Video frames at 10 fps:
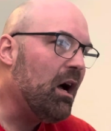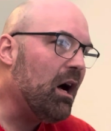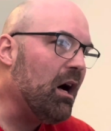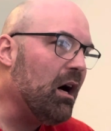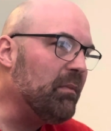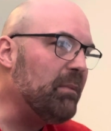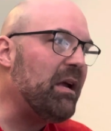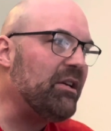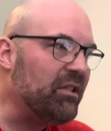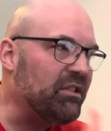And he
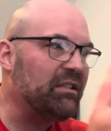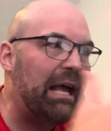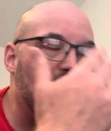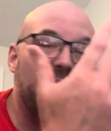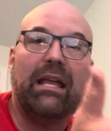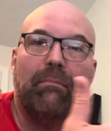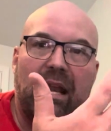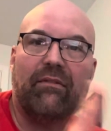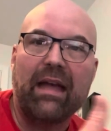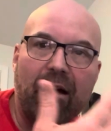basically says how he came
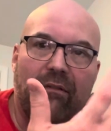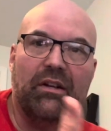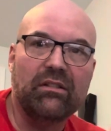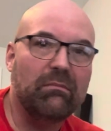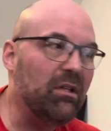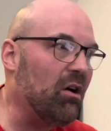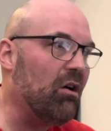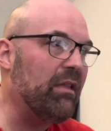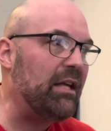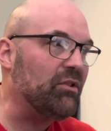out of Calvinism and all that.